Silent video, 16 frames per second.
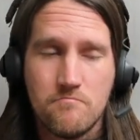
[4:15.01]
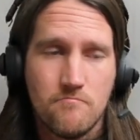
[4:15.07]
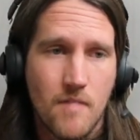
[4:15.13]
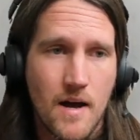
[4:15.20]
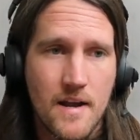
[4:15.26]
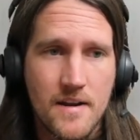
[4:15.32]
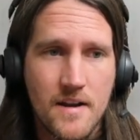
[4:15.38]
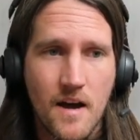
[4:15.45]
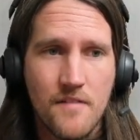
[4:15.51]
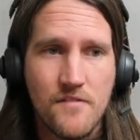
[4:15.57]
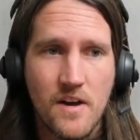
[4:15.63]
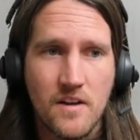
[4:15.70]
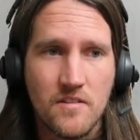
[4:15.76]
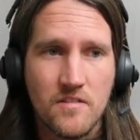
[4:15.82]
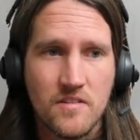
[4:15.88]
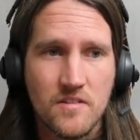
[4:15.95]
I had 9
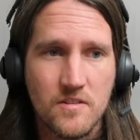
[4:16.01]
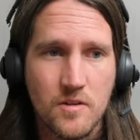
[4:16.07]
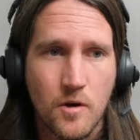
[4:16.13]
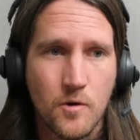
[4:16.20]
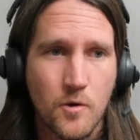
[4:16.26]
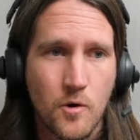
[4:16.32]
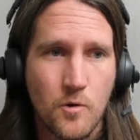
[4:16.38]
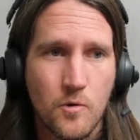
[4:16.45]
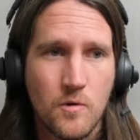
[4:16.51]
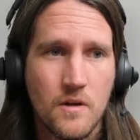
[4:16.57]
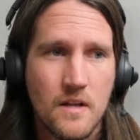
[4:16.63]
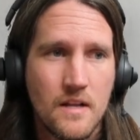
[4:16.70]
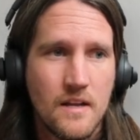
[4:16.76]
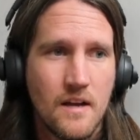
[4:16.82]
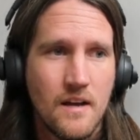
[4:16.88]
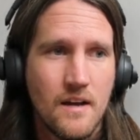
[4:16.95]
values in total.
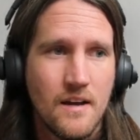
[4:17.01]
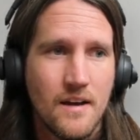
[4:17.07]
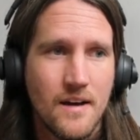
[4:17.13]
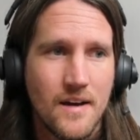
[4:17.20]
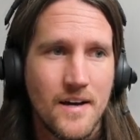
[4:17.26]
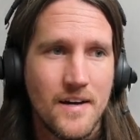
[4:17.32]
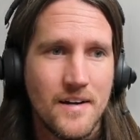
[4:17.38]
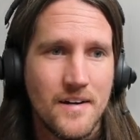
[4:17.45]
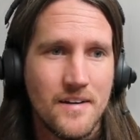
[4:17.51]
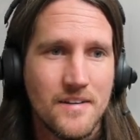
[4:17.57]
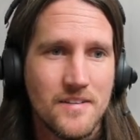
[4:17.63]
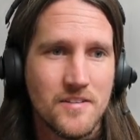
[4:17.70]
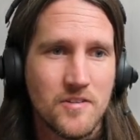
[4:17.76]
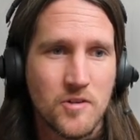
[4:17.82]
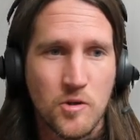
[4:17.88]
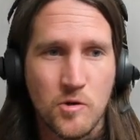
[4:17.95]

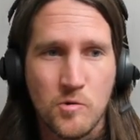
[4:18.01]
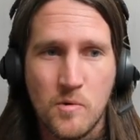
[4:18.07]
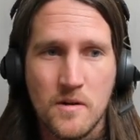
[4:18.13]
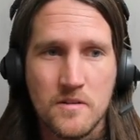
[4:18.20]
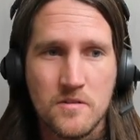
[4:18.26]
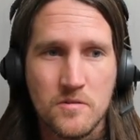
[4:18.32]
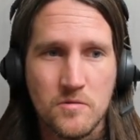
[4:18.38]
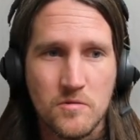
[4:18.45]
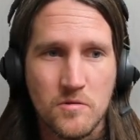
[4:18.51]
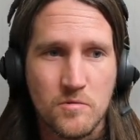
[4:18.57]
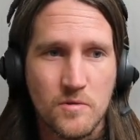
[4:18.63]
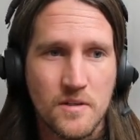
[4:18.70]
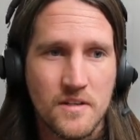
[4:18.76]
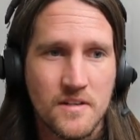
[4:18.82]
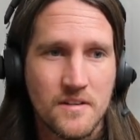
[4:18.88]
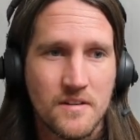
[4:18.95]
0, 1, 2,
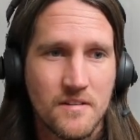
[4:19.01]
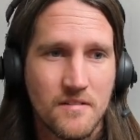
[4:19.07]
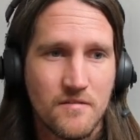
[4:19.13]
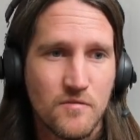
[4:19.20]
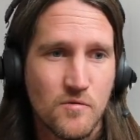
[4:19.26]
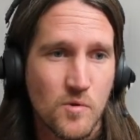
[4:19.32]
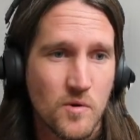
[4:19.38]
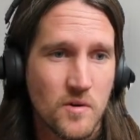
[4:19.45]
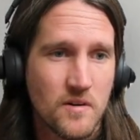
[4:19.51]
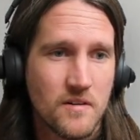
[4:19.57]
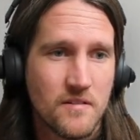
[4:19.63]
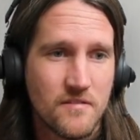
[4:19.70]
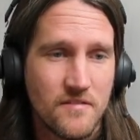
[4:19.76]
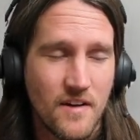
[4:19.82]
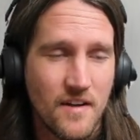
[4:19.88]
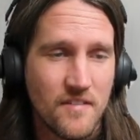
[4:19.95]
3, 4,
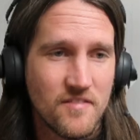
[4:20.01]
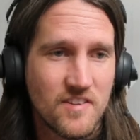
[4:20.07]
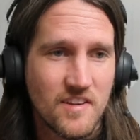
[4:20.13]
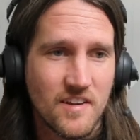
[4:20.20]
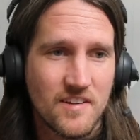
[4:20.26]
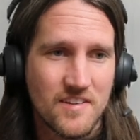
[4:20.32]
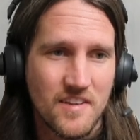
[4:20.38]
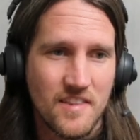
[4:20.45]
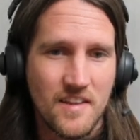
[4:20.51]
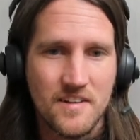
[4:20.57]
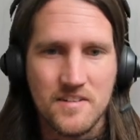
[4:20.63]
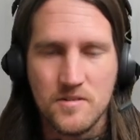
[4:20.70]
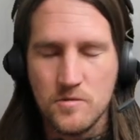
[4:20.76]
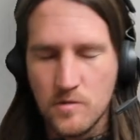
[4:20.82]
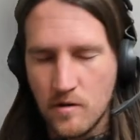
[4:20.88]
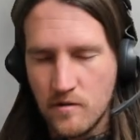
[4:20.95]
5, 6, and then
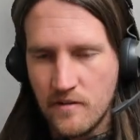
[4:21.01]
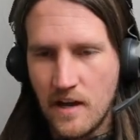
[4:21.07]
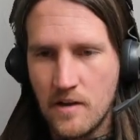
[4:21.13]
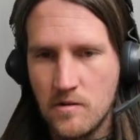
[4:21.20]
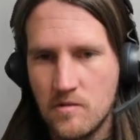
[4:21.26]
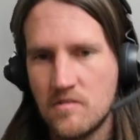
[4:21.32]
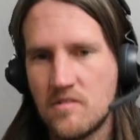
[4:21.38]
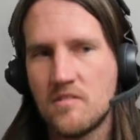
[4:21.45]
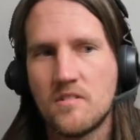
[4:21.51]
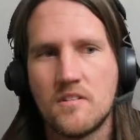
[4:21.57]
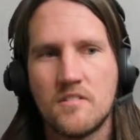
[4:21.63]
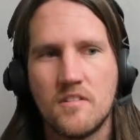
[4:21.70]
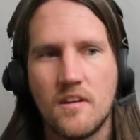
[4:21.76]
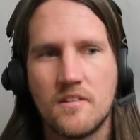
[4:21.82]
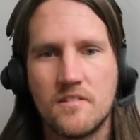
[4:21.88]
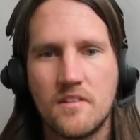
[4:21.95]
2 null values.
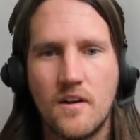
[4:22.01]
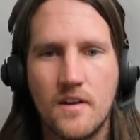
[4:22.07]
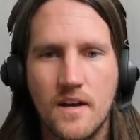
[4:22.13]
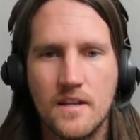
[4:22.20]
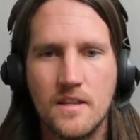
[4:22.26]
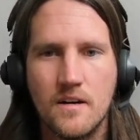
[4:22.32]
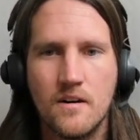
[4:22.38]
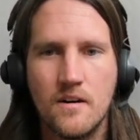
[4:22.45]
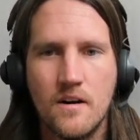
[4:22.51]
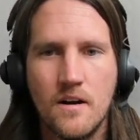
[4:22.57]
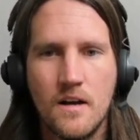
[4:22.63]
So that's how I got there.